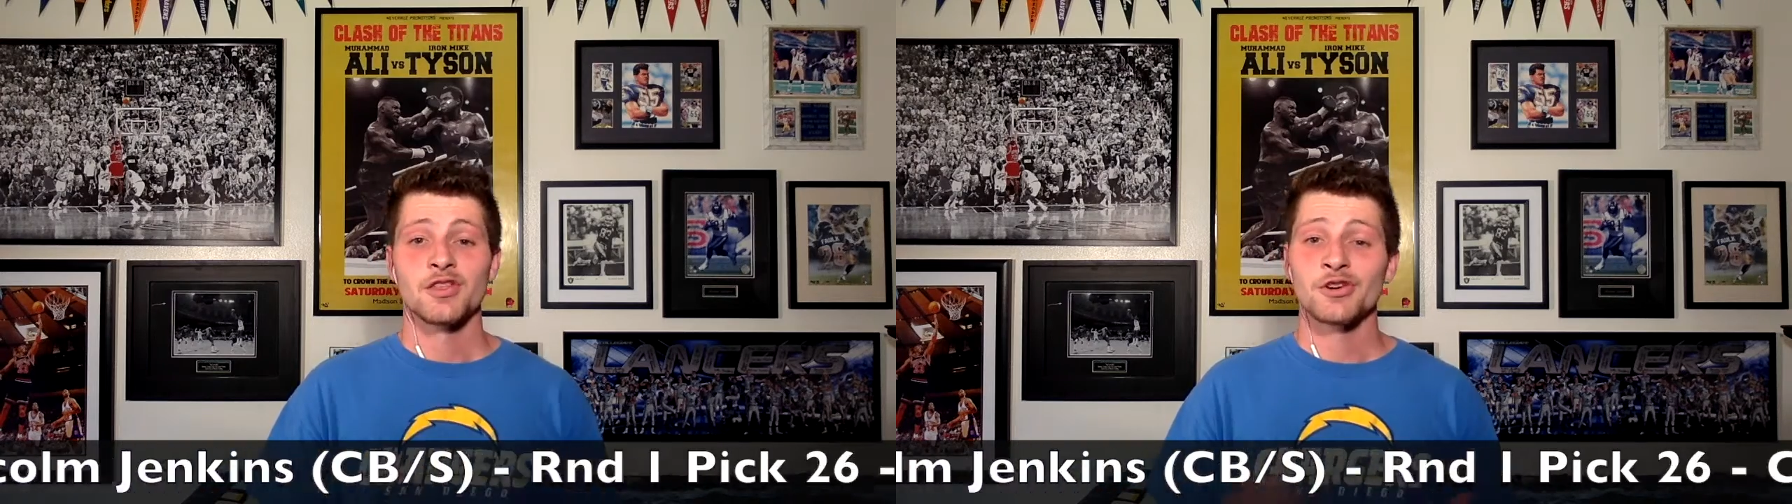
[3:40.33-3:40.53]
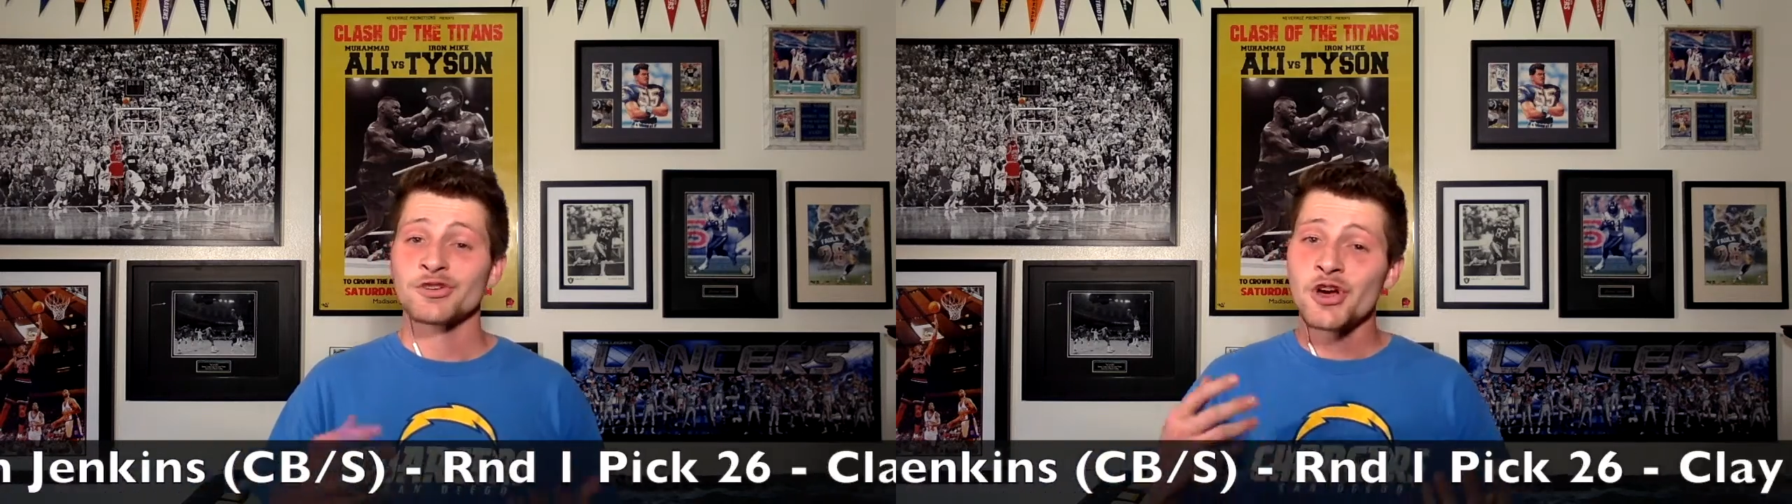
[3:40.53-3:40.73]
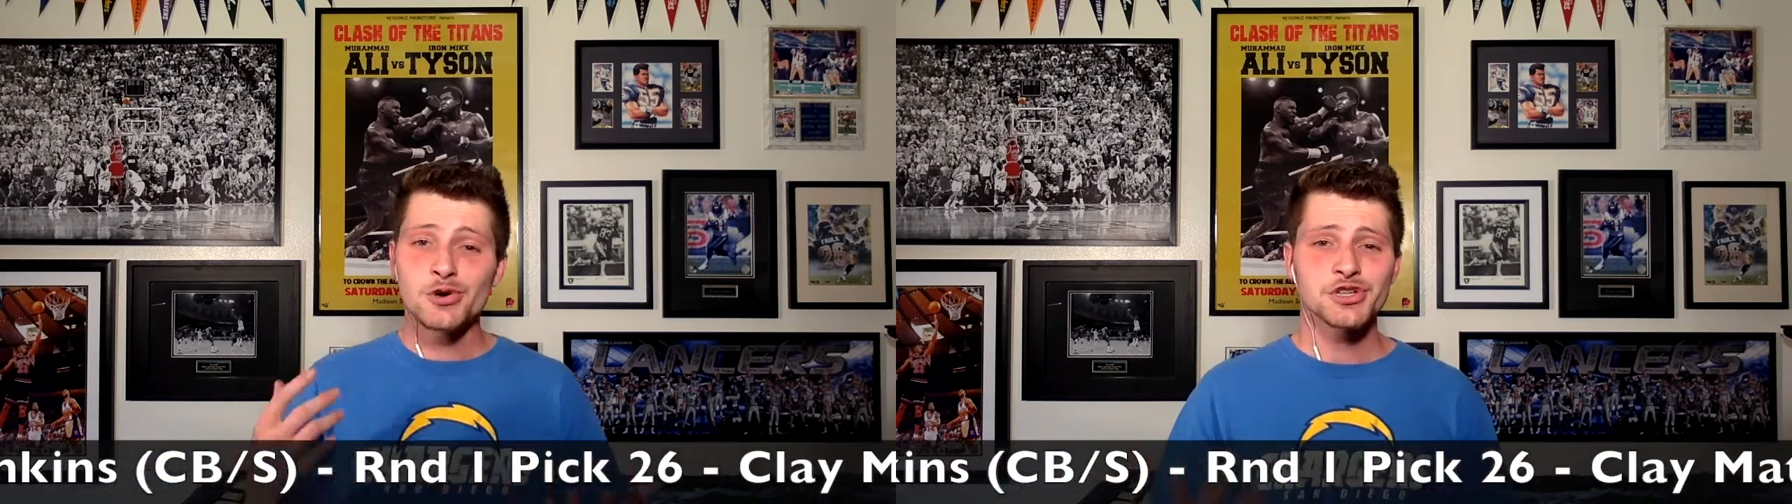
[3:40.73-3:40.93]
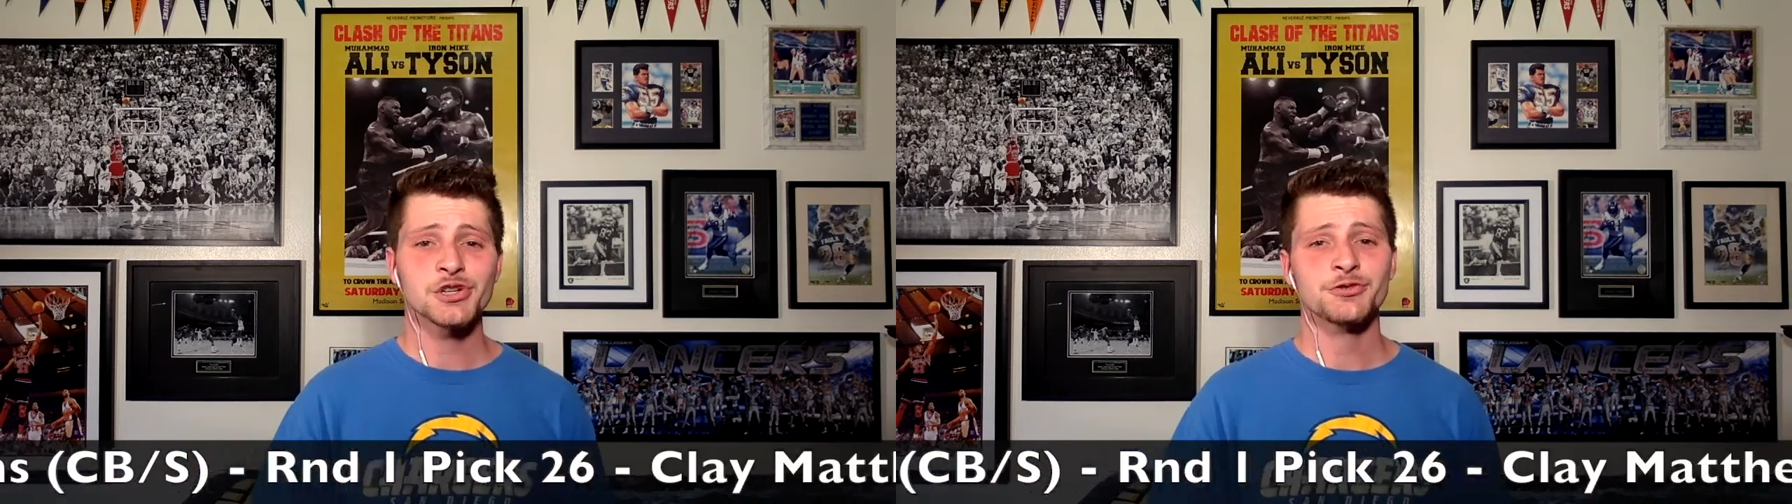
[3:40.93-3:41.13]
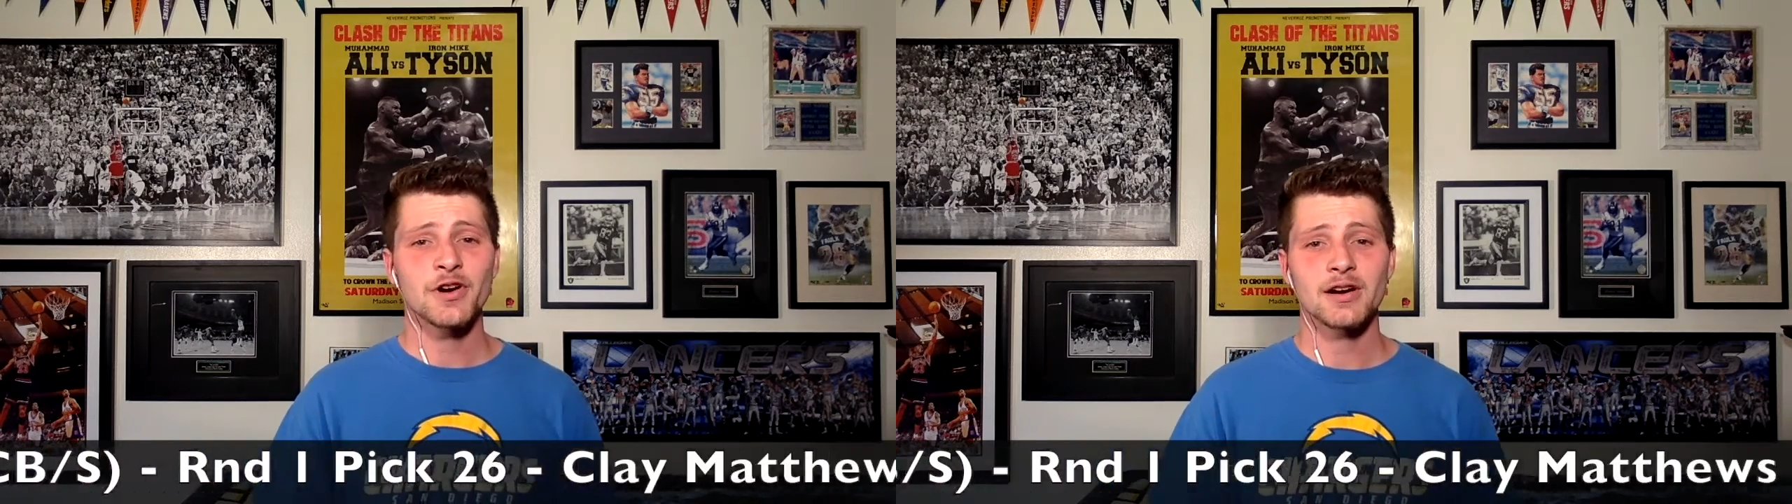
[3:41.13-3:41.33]
There are no
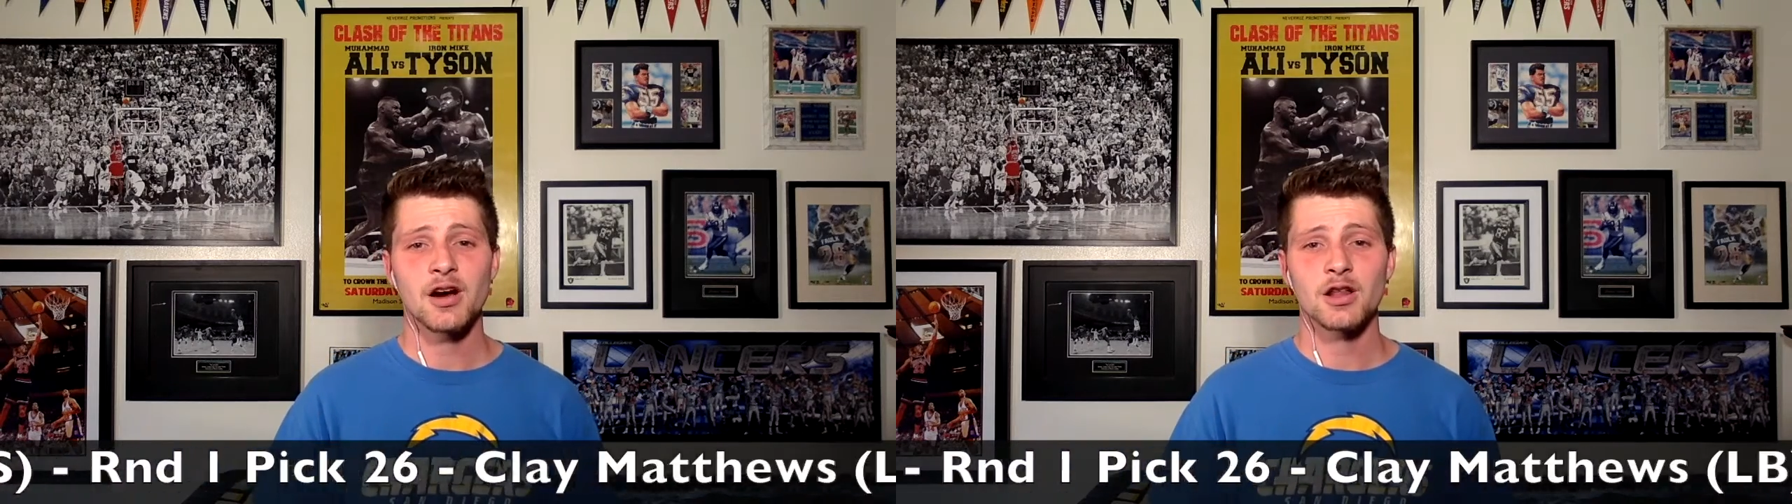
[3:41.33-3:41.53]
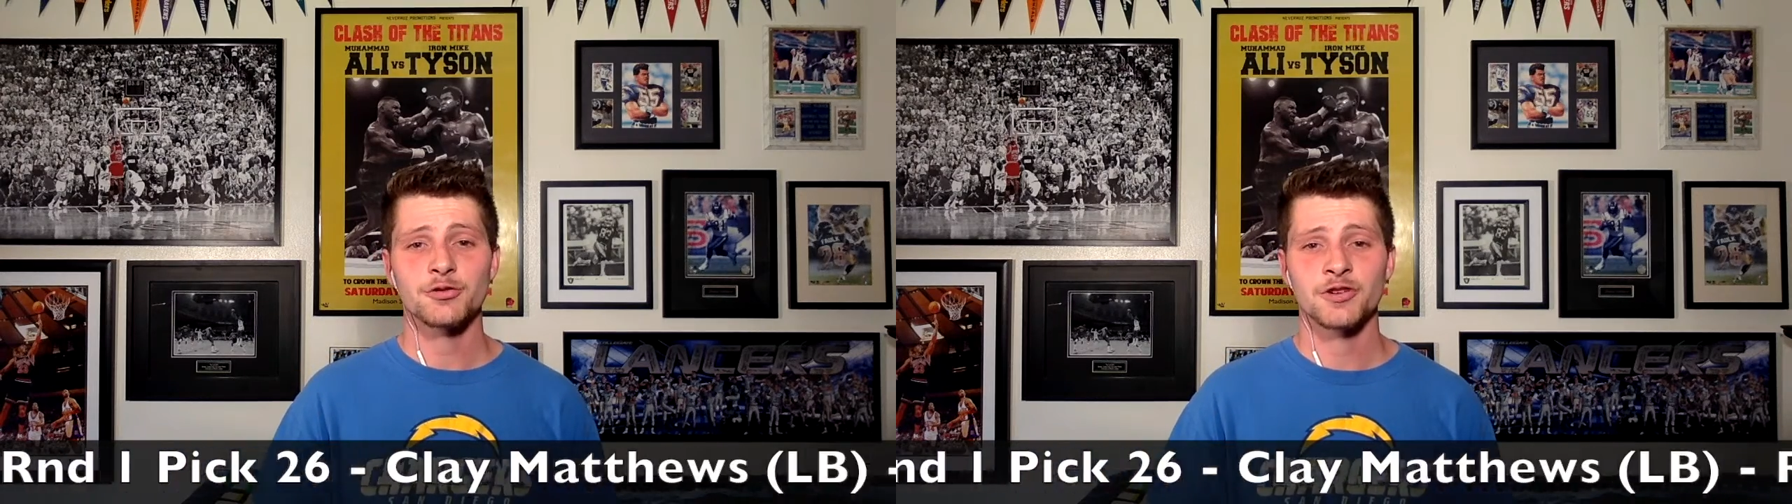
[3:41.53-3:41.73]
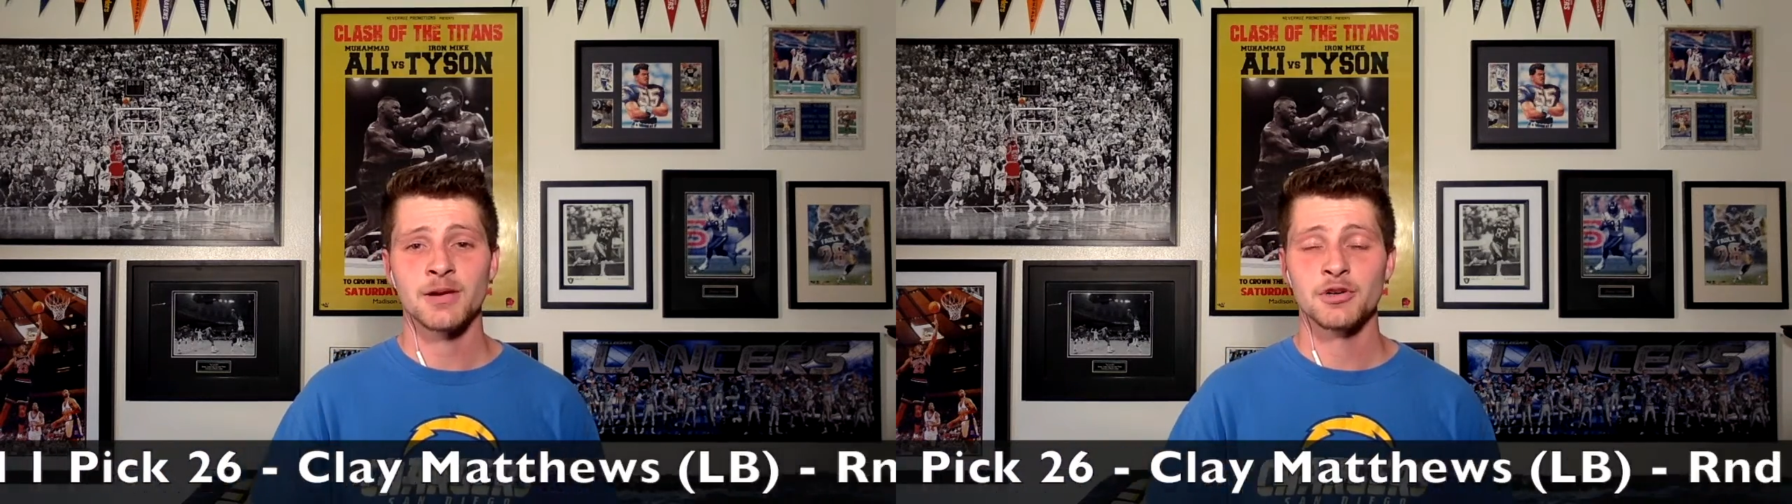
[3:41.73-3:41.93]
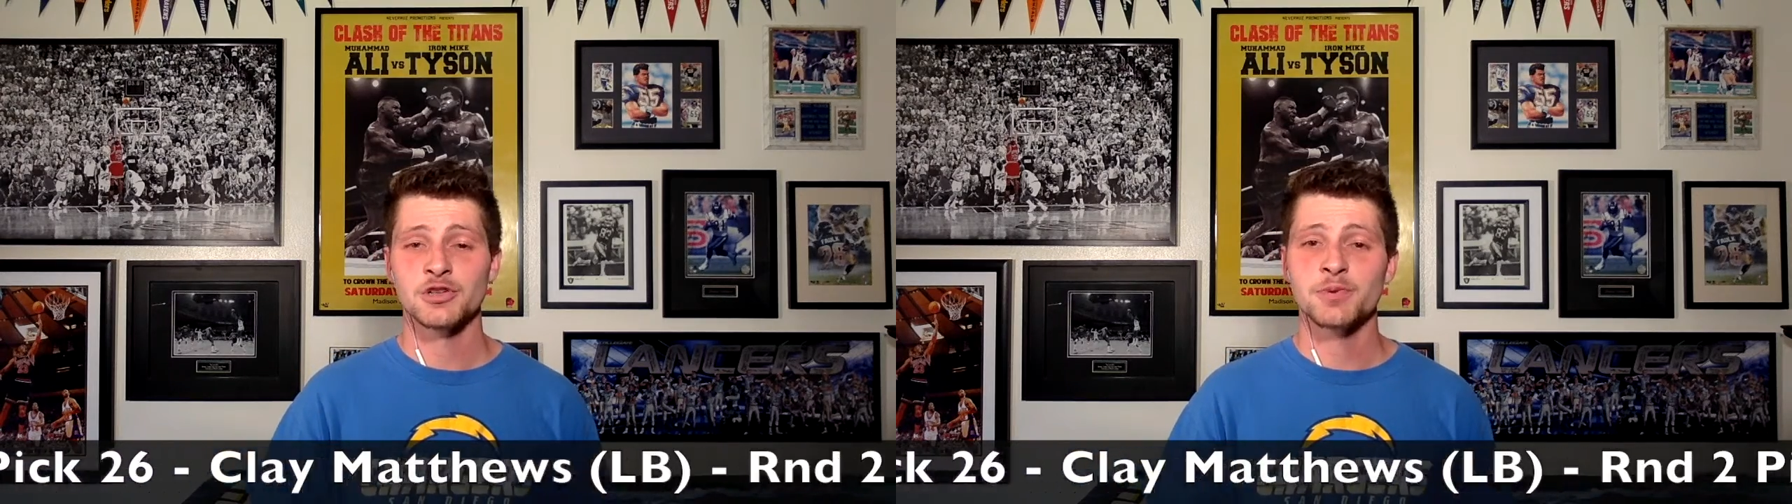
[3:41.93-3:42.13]
surefire Hall of Famers,